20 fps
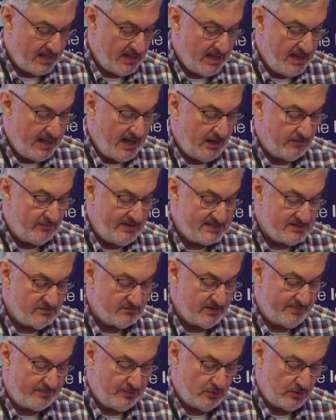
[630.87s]
A recent
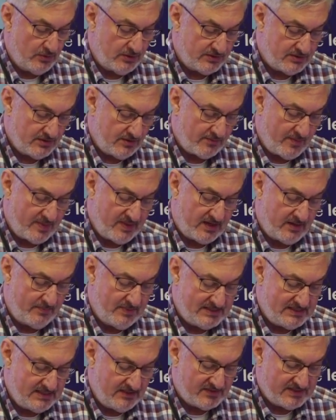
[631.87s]
report from the
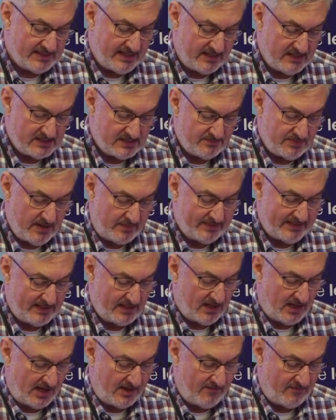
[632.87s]
Committee of Standards in Public
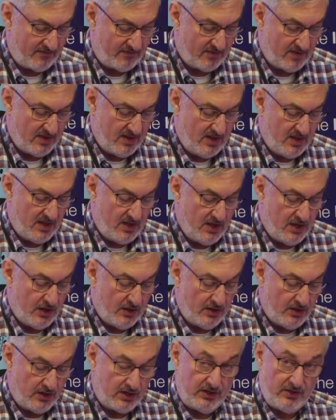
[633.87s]
Life
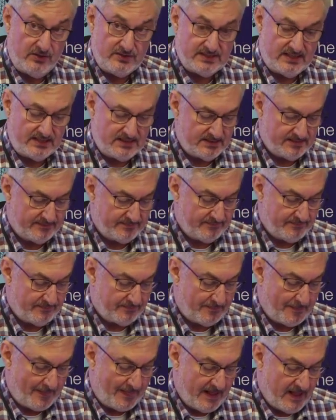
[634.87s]
concluded
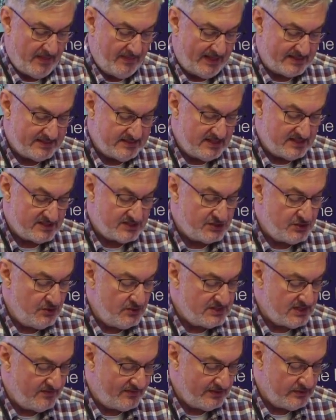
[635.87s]
that it is too
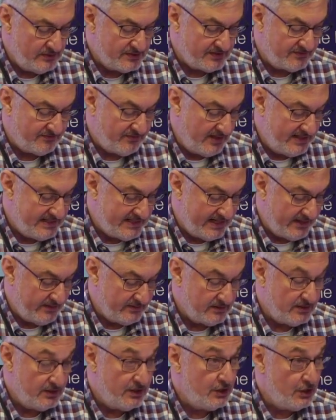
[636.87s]
difficult to find
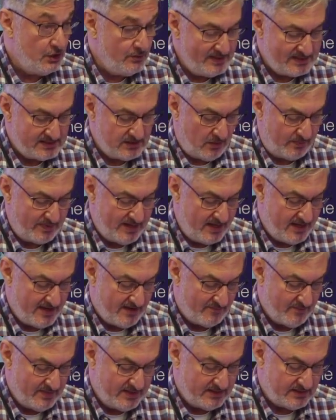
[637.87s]
out who is lobbying
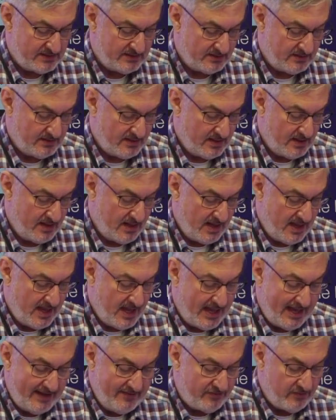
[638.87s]
government,
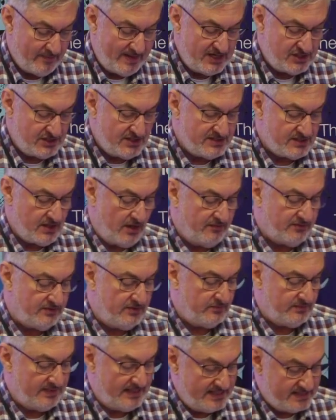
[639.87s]
information is
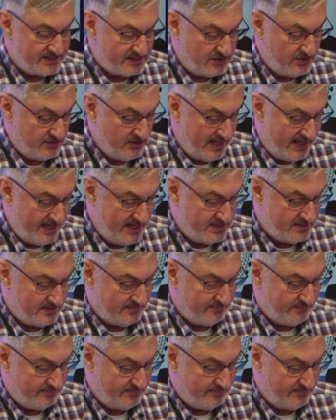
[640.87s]
often released too late,